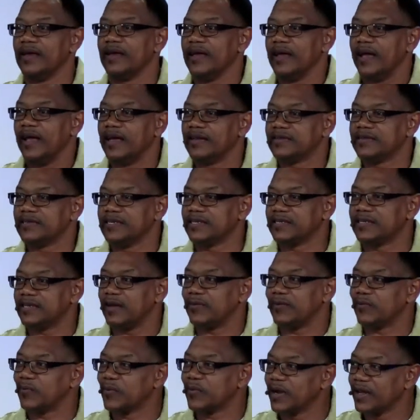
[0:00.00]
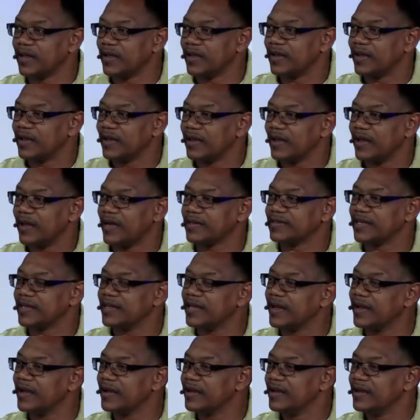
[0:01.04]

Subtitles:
And she said, really? I said, yeah.